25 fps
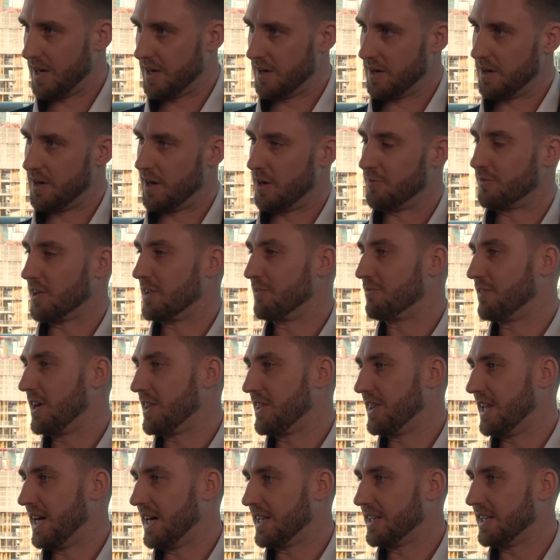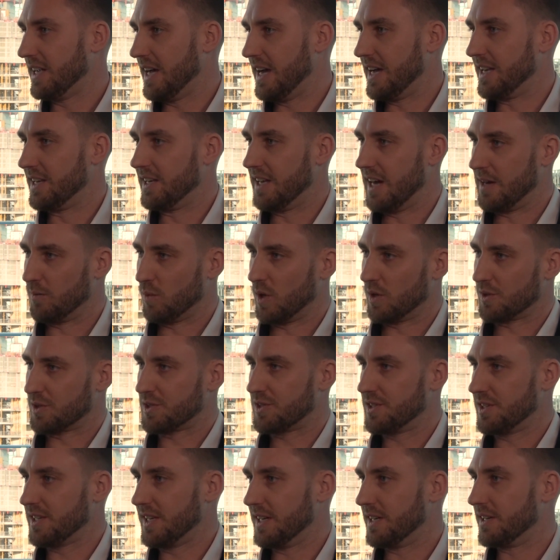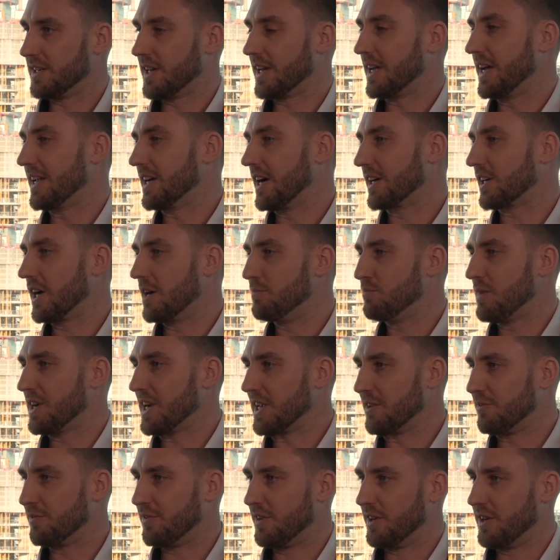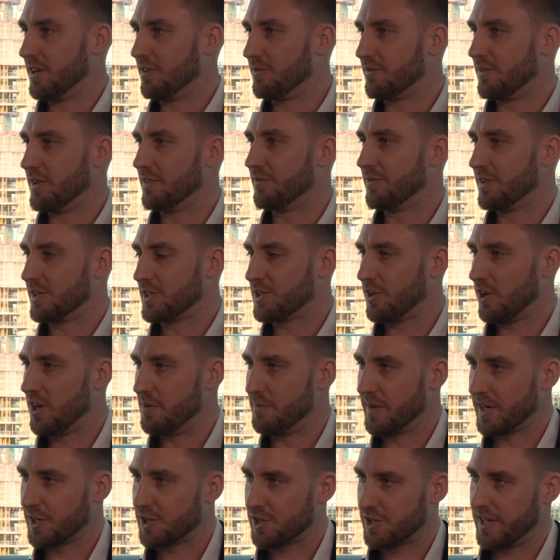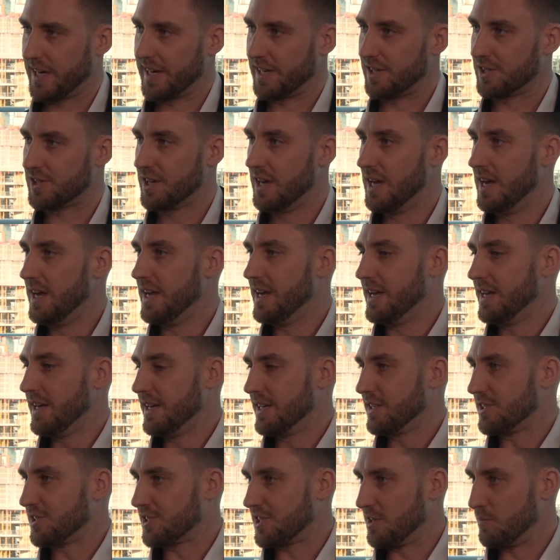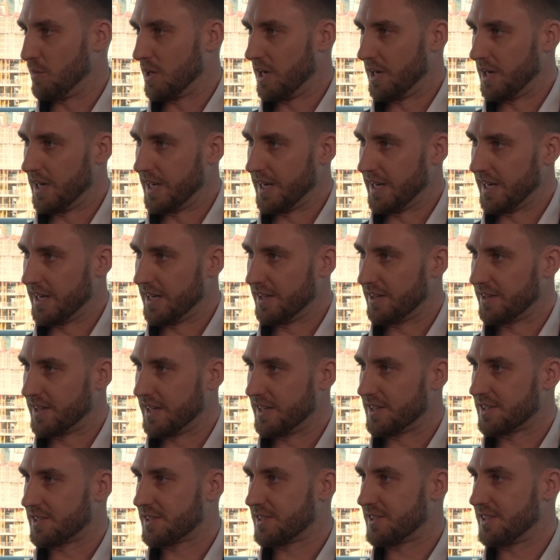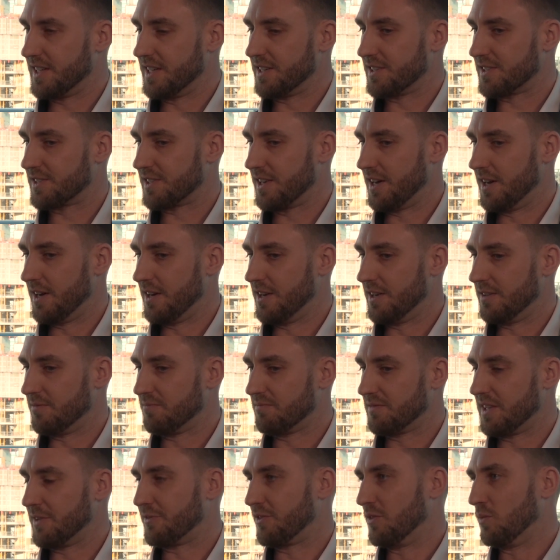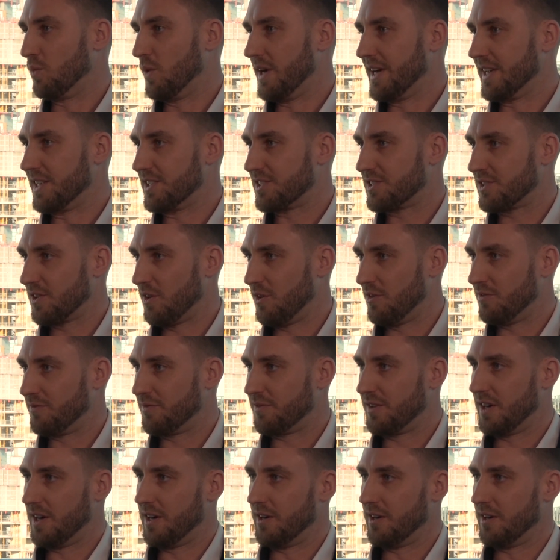hopefully fund that, and whilst a money for time exchange. Similarly, there's different ways of